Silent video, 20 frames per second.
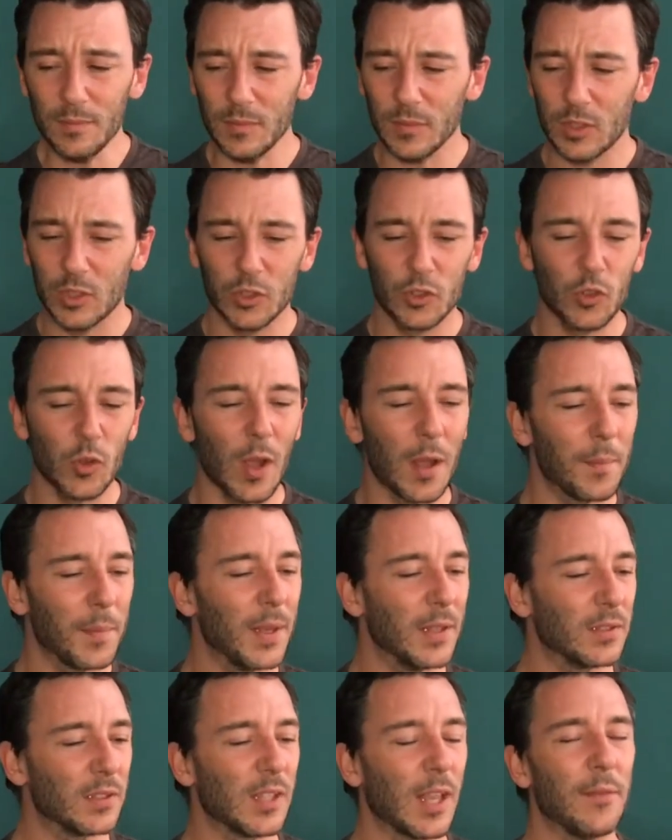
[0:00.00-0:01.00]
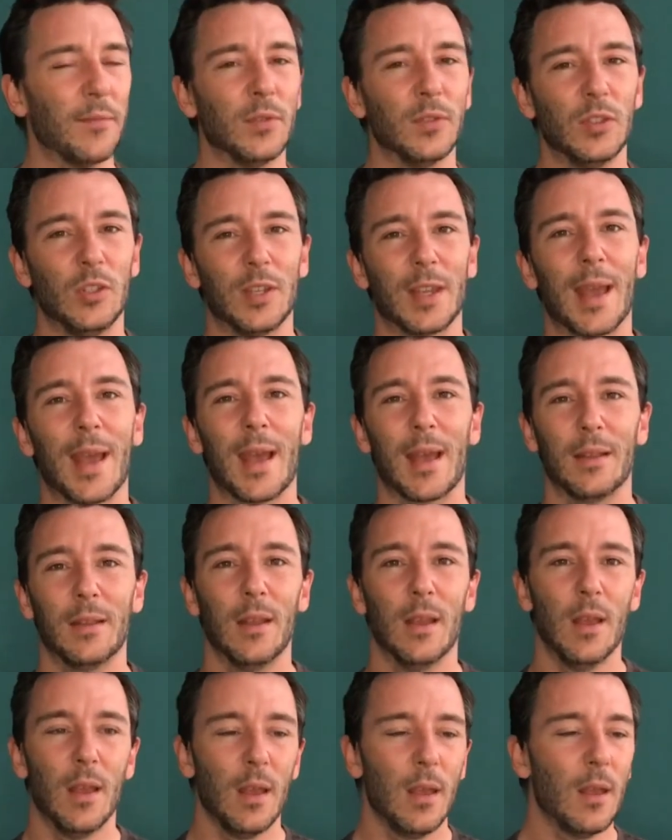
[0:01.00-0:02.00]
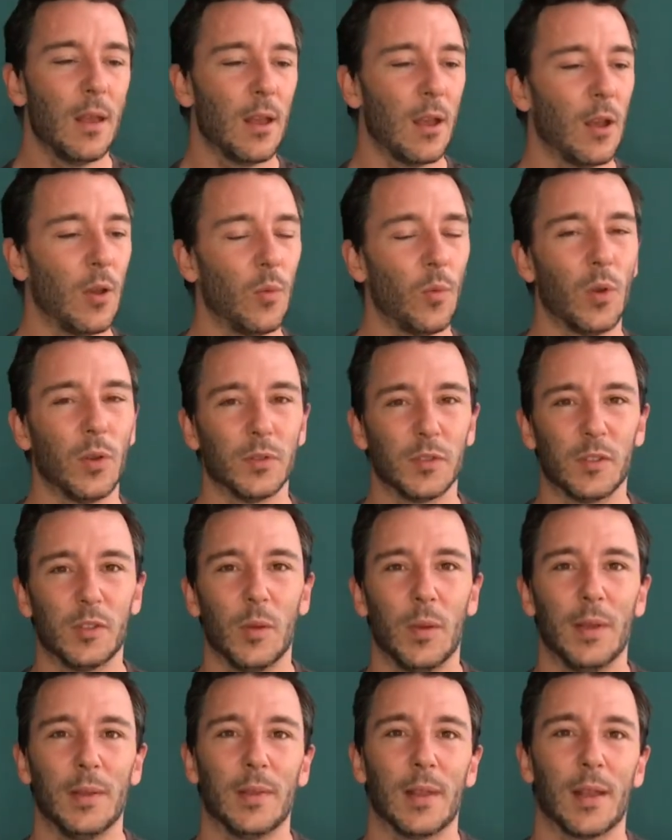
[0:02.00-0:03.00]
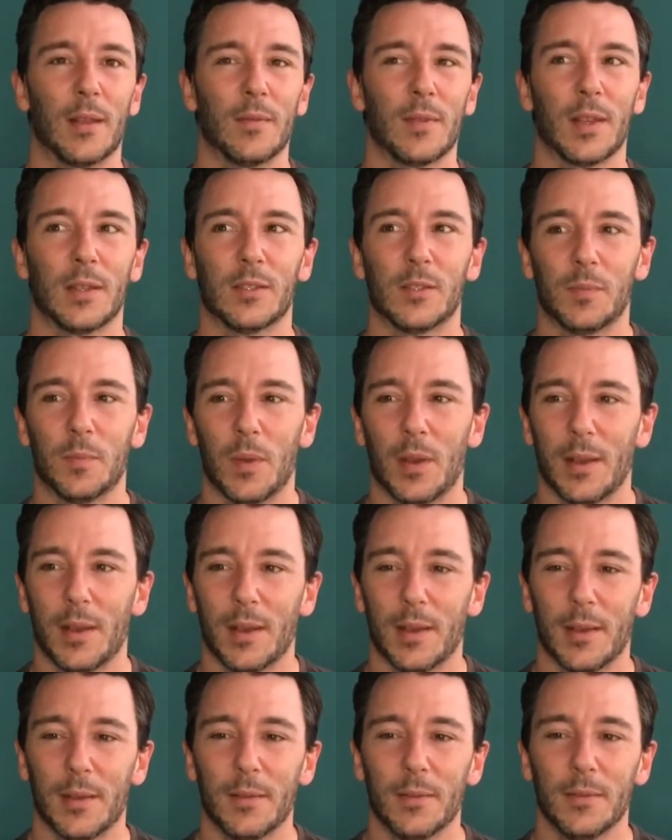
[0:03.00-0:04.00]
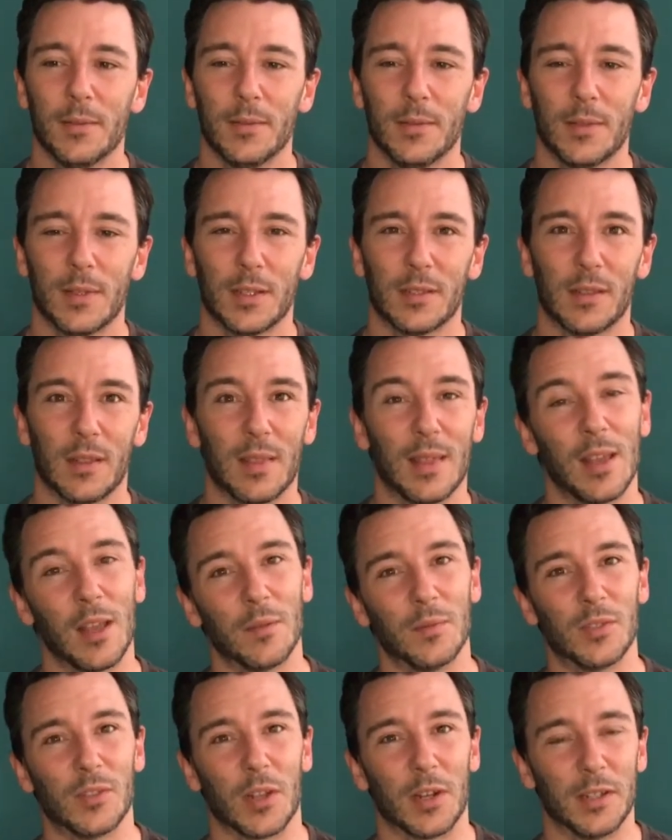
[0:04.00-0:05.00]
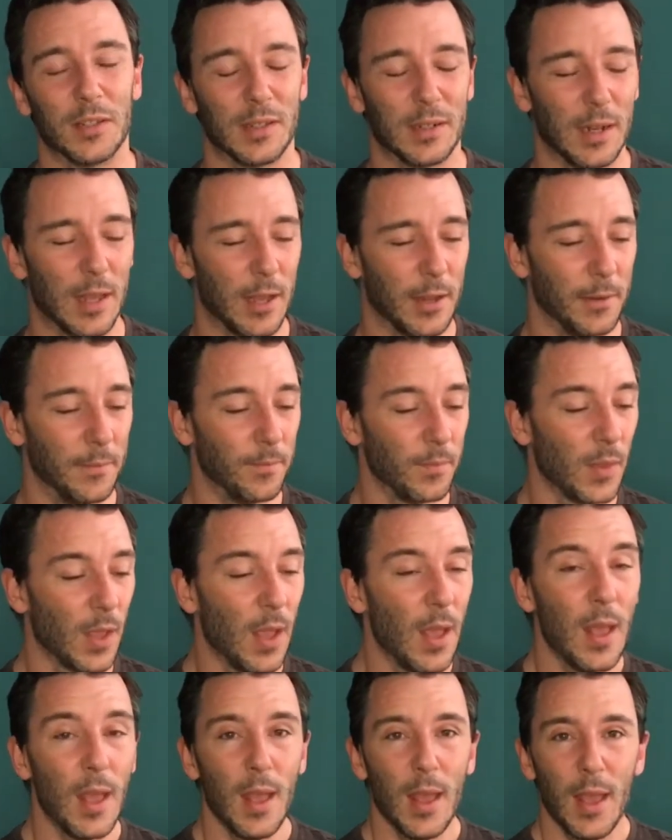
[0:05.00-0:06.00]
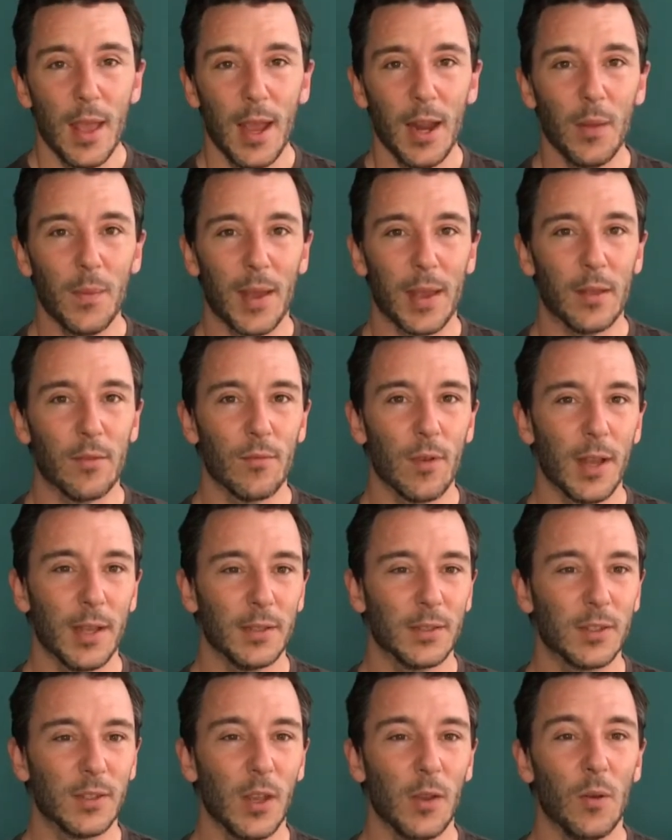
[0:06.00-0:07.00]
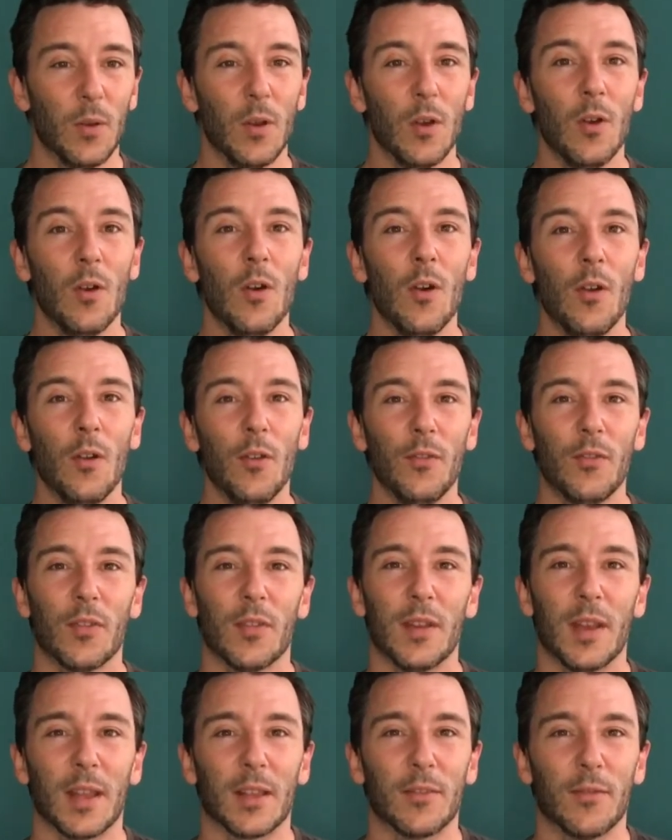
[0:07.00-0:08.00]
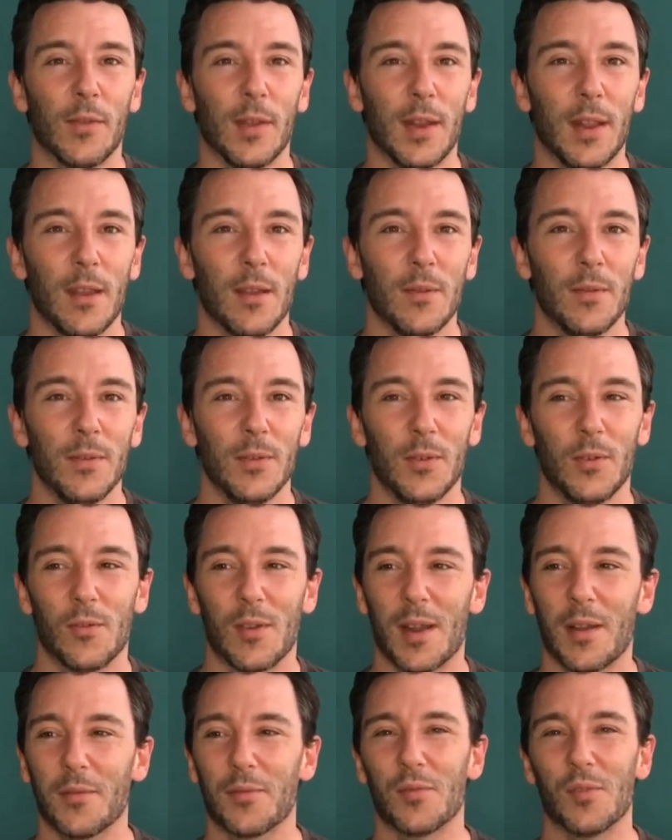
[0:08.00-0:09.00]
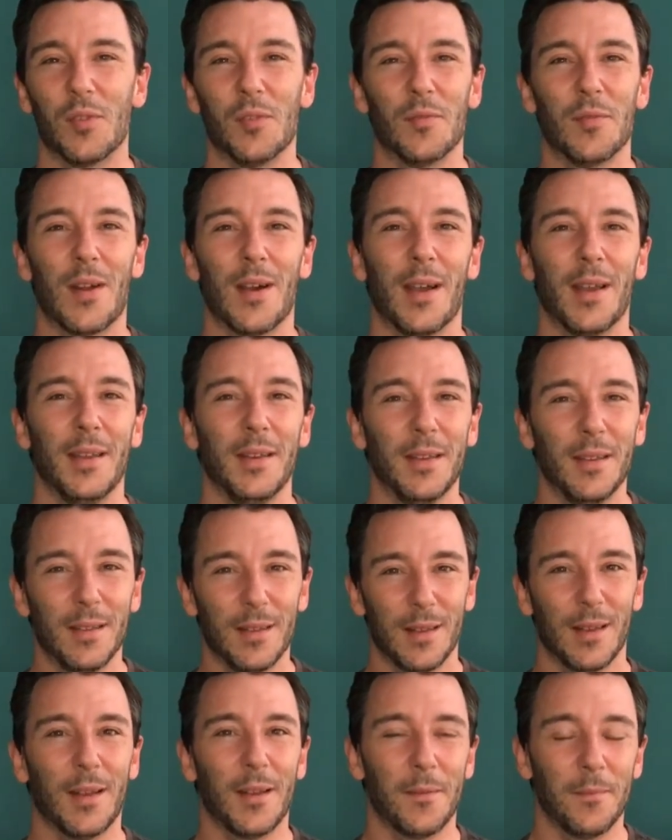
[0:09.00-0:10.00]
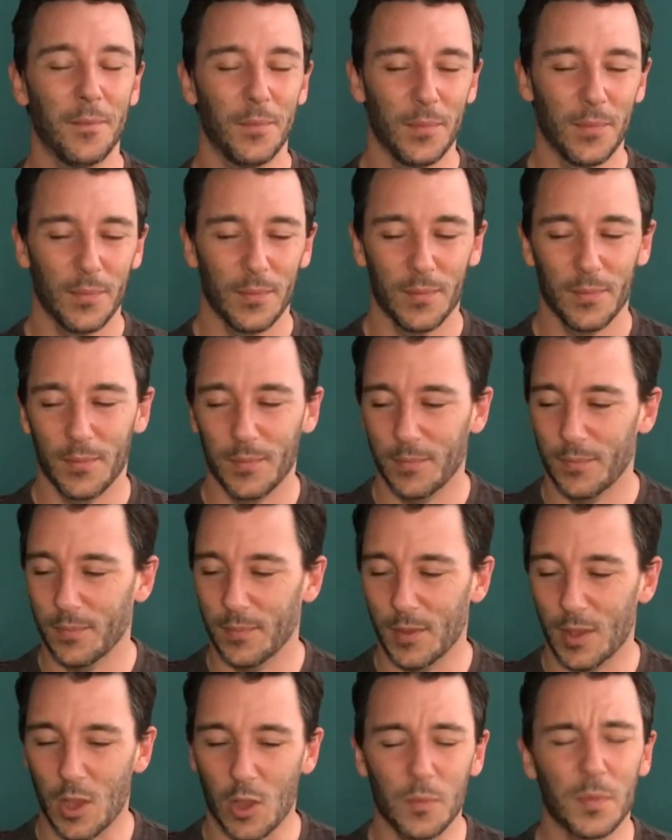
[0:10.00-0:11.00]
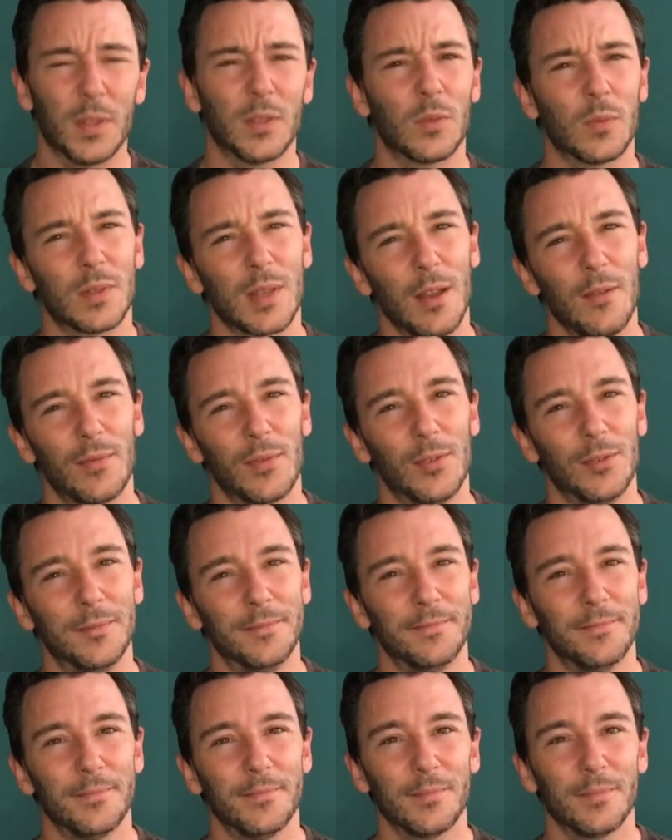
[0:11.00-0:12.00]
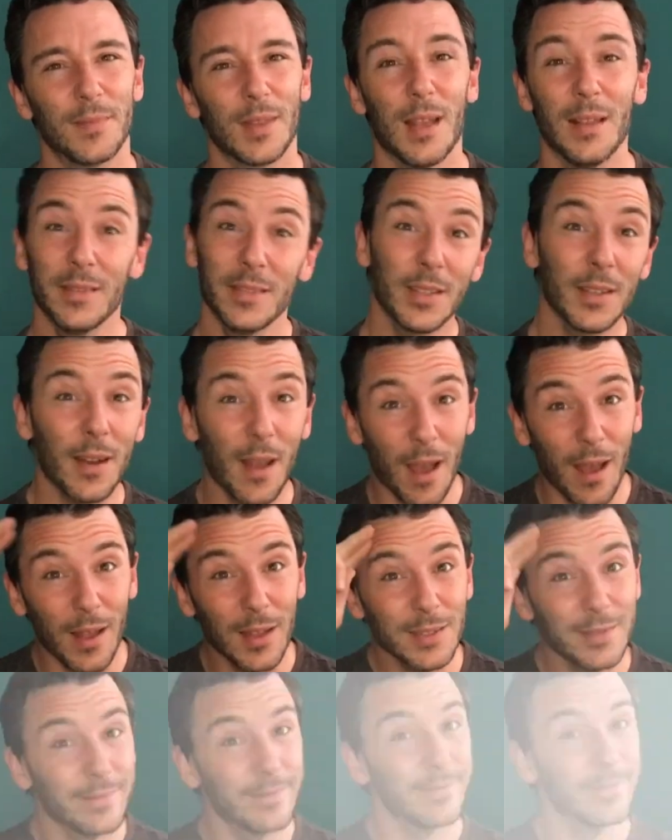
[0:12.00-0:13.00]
Just try and be as safe as you can whilst doing that. That's the thing I'm starting to learn. Anyway, right, so on to the next video. We're out for a ride. Hope this was helpful. Ta-da!